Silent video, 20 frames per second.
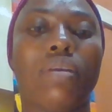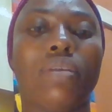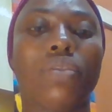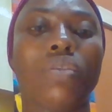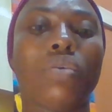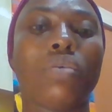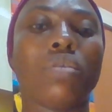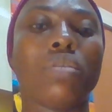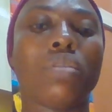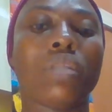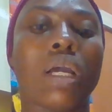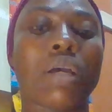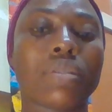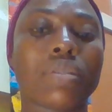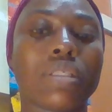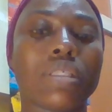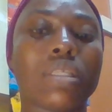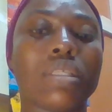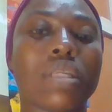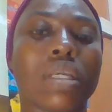you will now
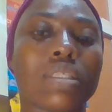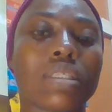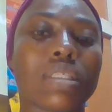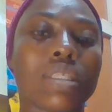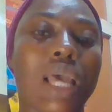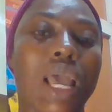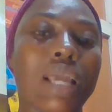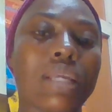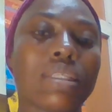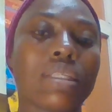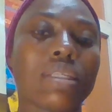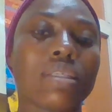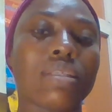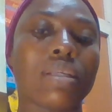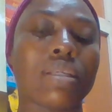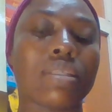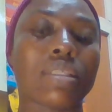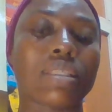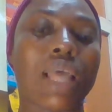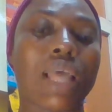see the
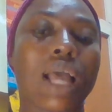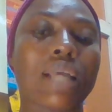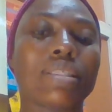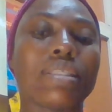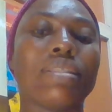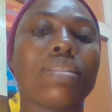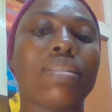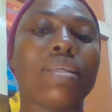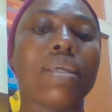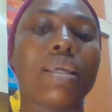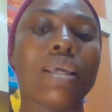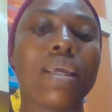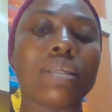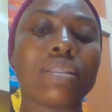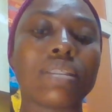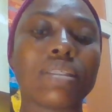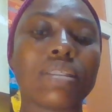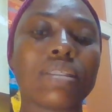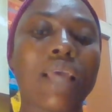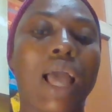start
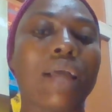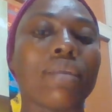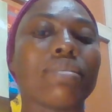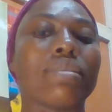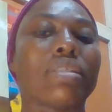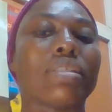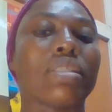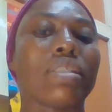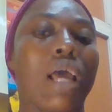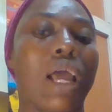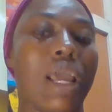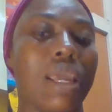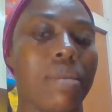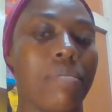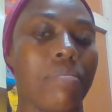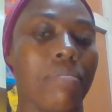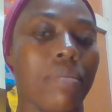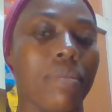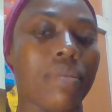date and time.